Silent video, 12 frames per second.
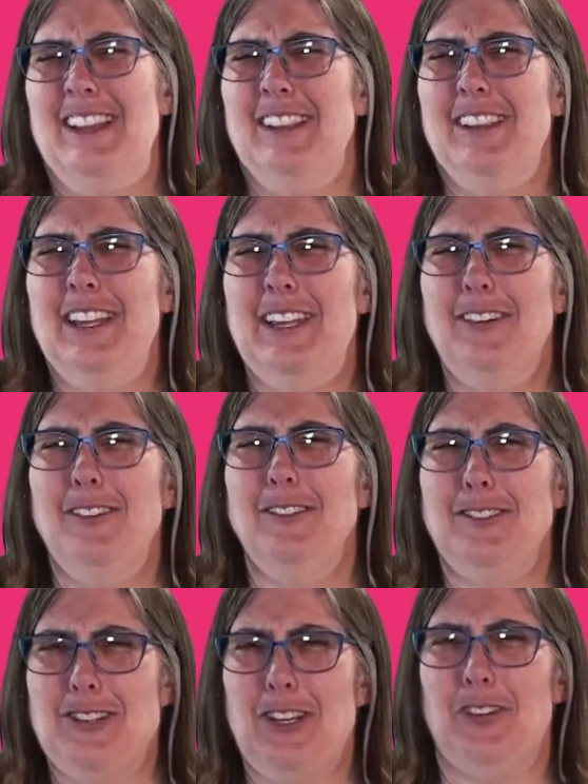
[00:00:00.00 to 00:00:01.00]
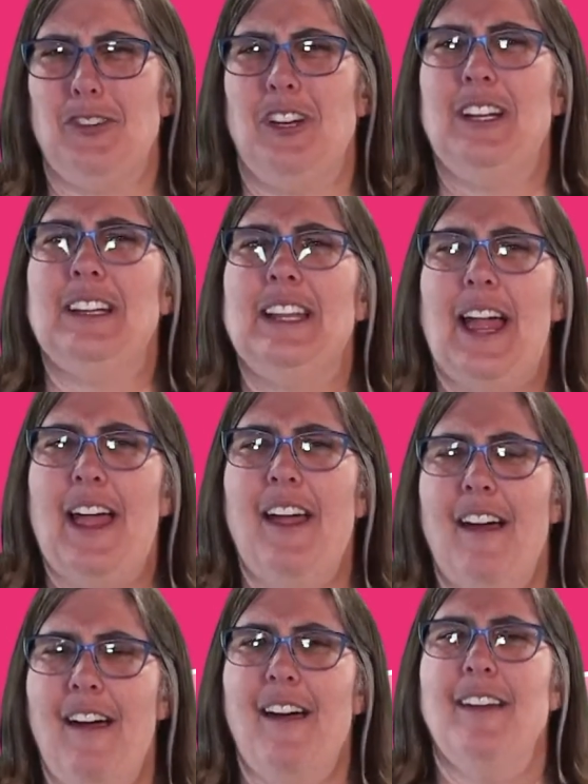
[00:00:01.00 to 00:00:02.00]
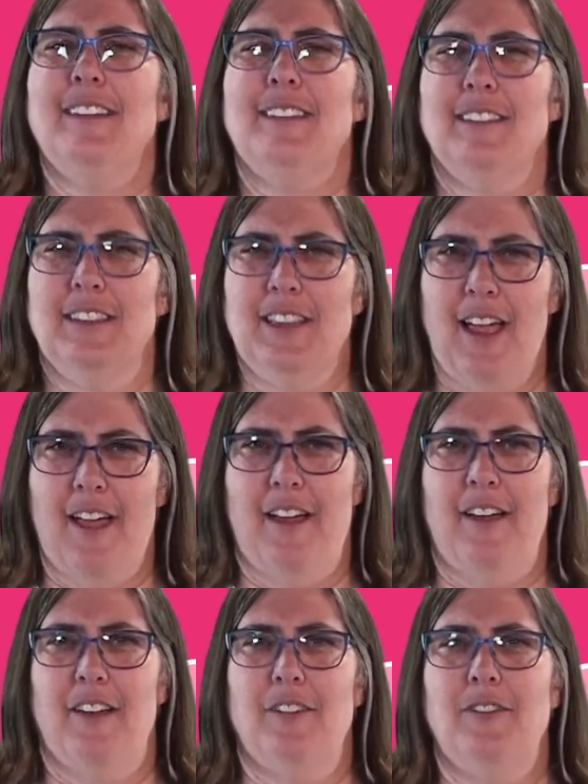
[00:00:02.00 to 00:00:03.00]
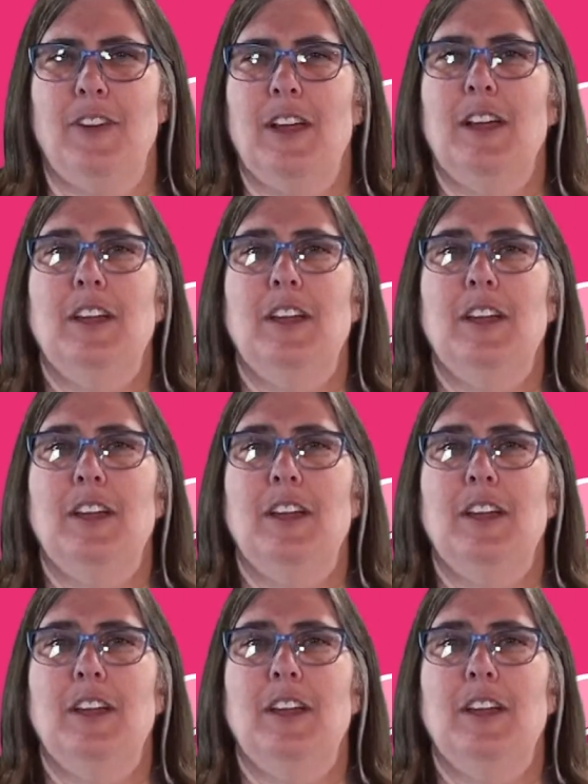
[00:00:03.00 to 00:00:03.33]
Little children, let us love,